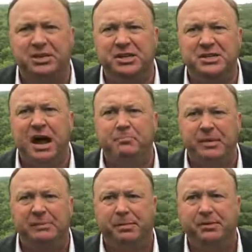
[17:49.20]
you dumb
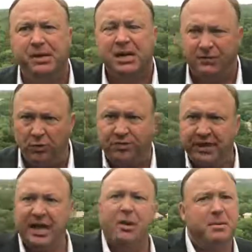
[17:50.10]
people. If you
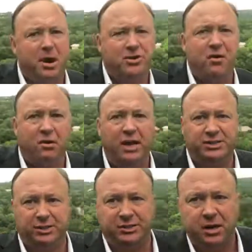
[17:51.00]
think, I don't mean our general
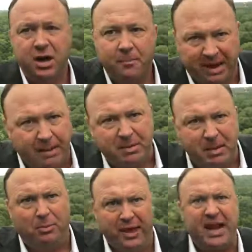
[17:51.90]
listeners, but I mean
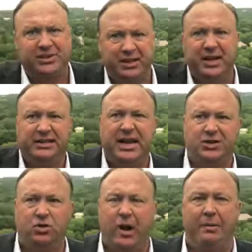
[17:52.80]
people that actually think that's
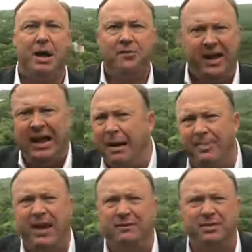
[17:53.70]
crap, thinking I'm
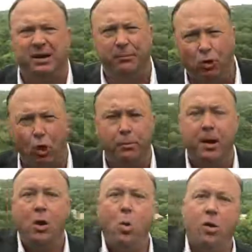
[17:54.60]
thinking of some group.
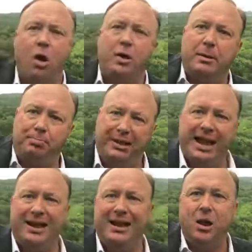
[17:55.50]
We're all on a
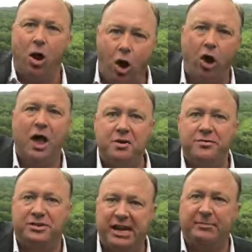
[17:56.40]
planet, all under
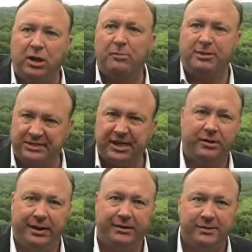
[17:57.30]
the same globalist
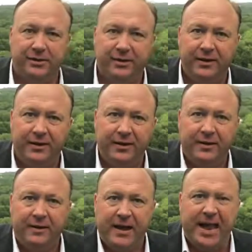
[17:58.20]
tyranny.
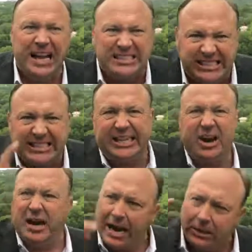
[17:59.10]
And I sit there
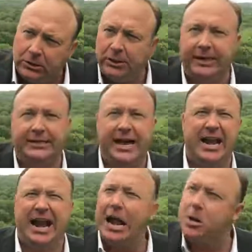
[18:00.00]
and I look at that
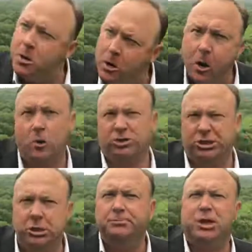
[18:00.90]
and I know
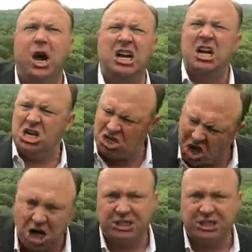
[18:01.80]
Snoop Dogg took